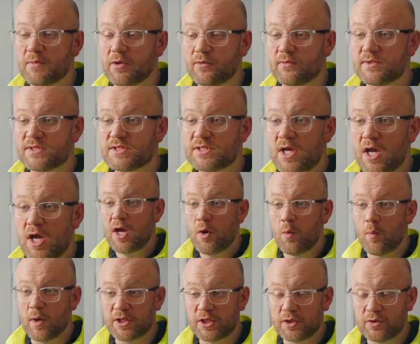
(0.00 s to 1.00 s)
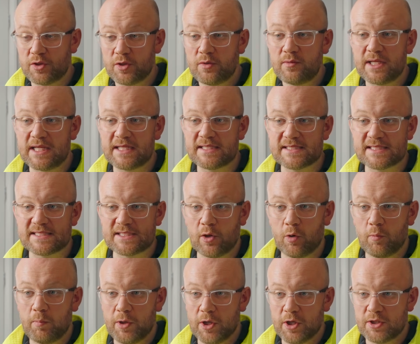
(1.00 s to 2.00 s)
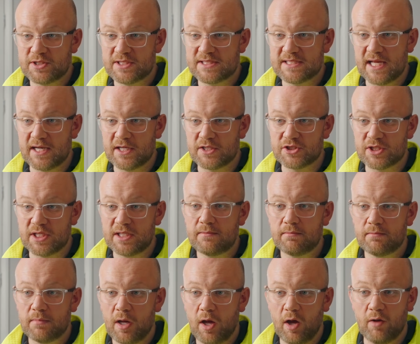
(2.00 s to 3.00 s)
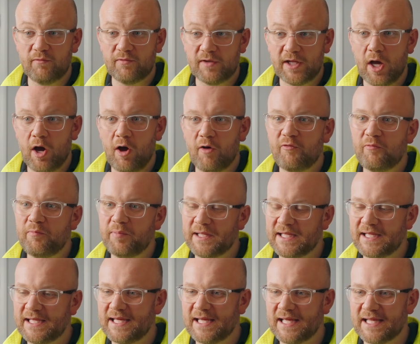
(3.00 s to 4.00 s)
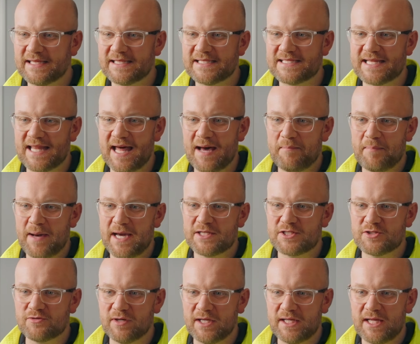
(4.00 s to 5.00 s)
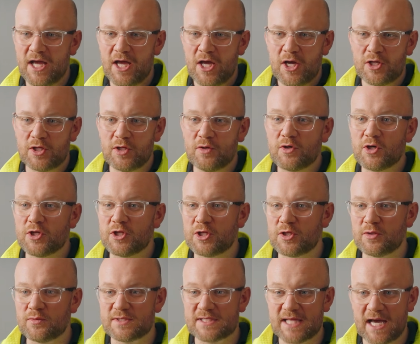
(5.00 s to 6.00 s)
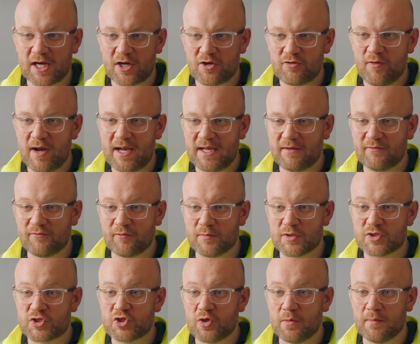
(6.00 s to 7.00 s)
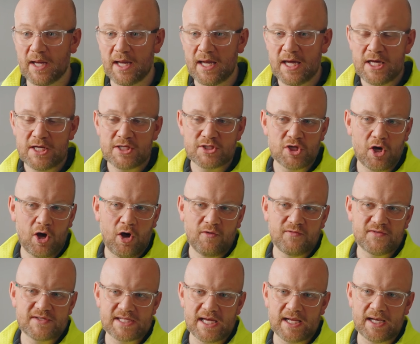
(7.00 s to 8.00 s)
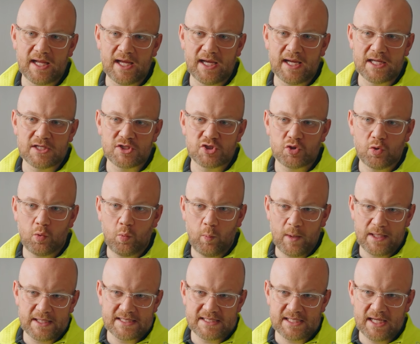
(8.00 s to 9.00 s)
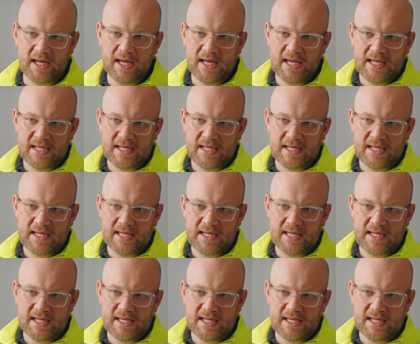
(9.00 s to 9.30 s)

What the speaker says: months, when you do need to still purchase energy, hopefully off peak into that battery, you can use that credit from the summer to offset against your winter